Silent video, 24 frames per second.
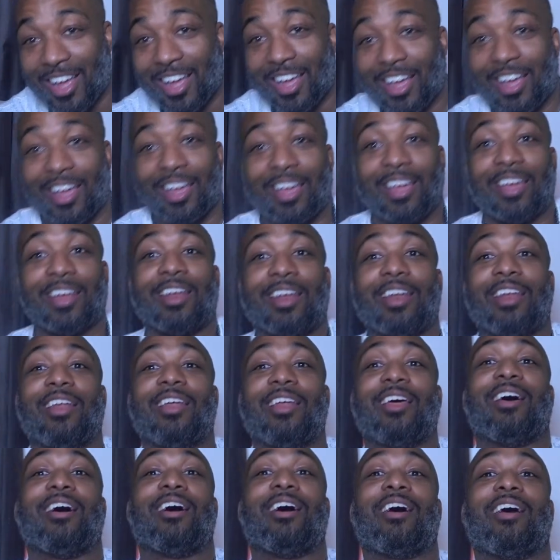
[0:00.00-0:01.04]
And
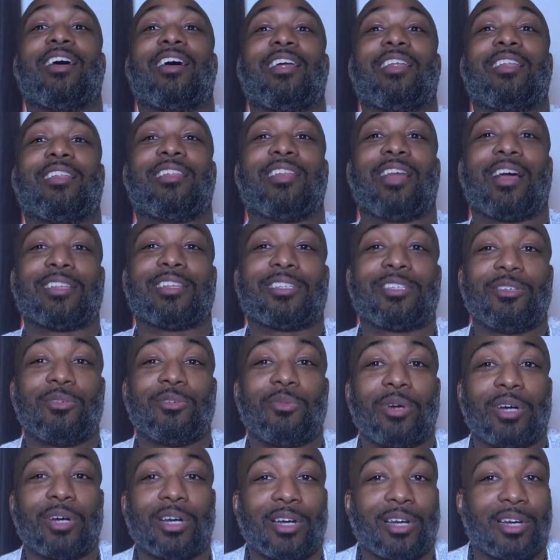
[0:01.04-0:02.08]
not
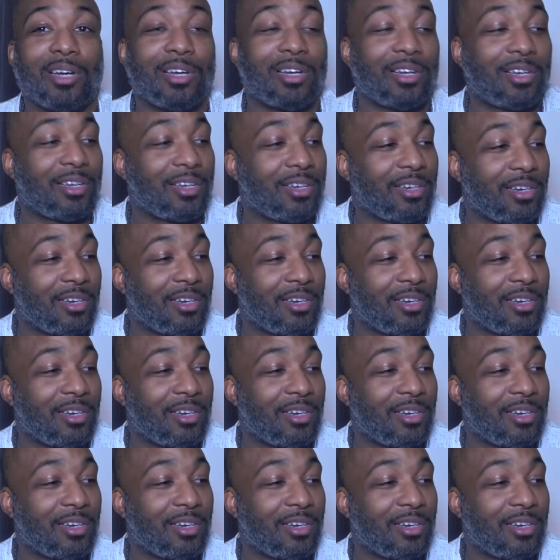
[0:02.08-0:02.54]
to,